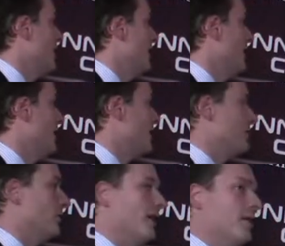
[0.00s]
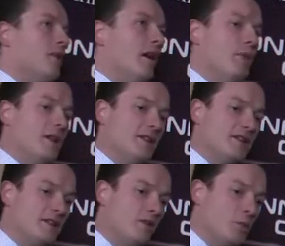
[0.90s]
Uh, I saw a, a
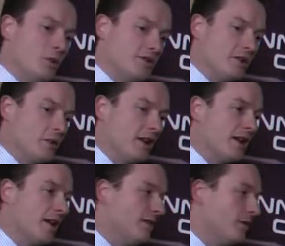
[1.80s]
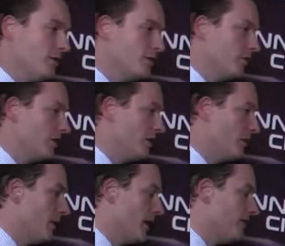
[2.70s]
BBC report at the weekend that was talking
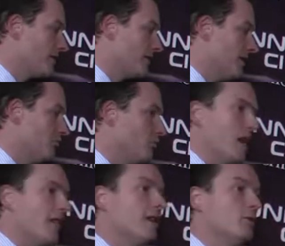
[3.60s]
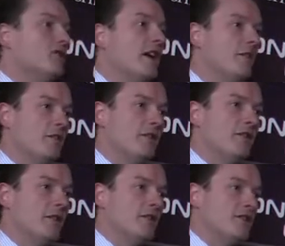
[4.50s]
about, uh, I think it was Yale
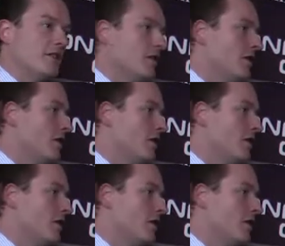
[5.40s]
University,